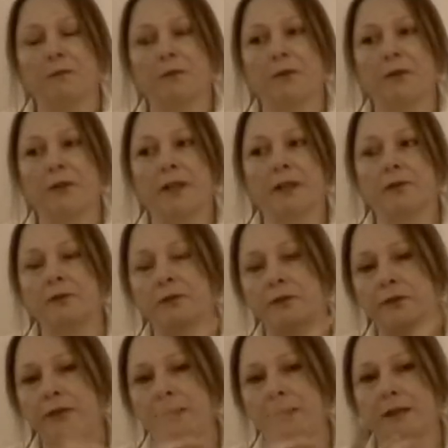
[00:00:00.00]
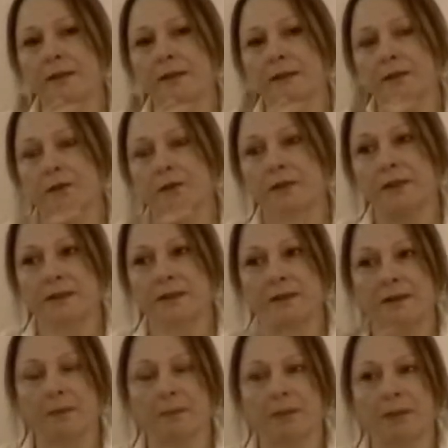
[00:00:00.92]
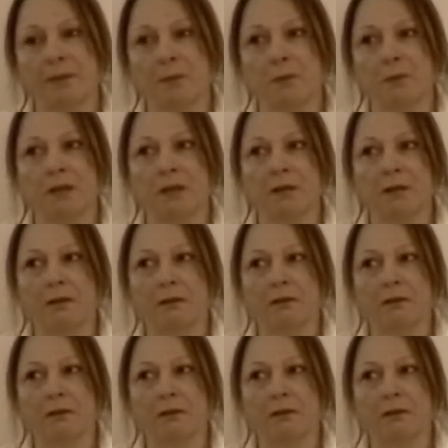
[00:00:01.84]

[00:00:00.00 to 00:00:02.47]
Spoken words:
well, then your thinking self can step in with,